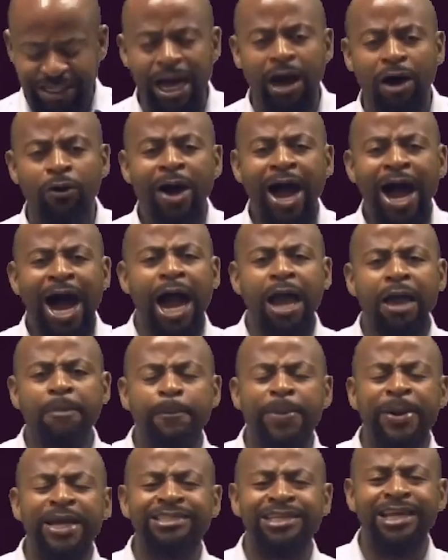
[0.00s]
Now, I
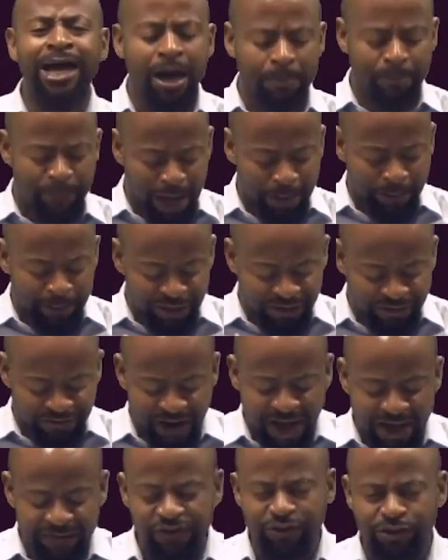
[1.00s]
picked up about
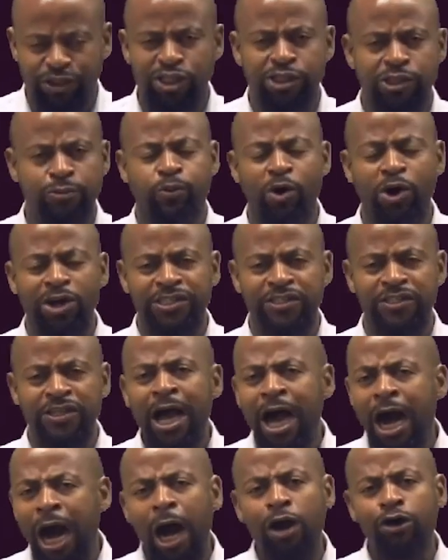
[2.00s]
5 or 6 points
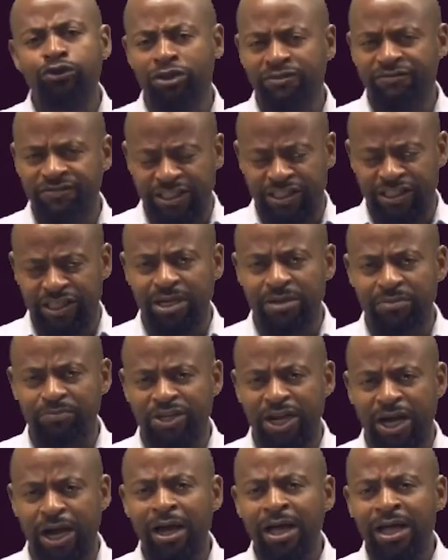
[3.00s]
out of the
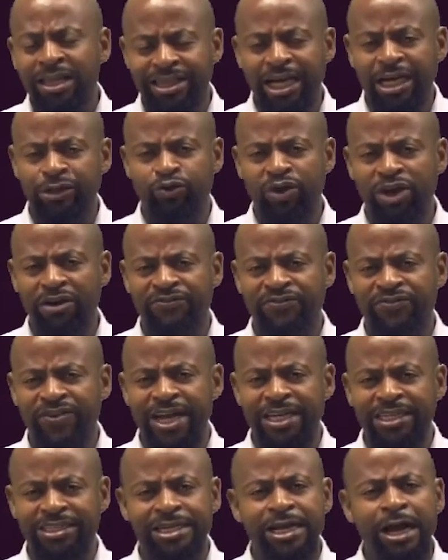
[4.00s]
scripture that we have
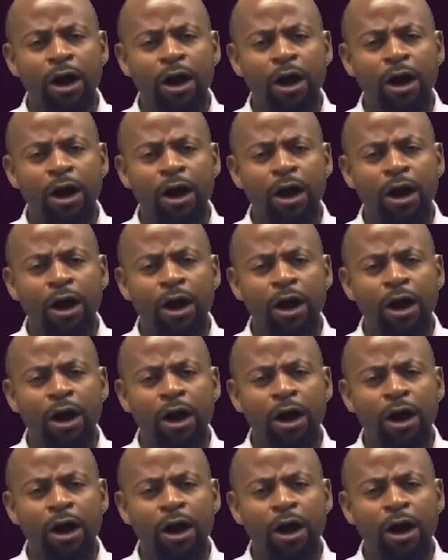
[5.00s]
read.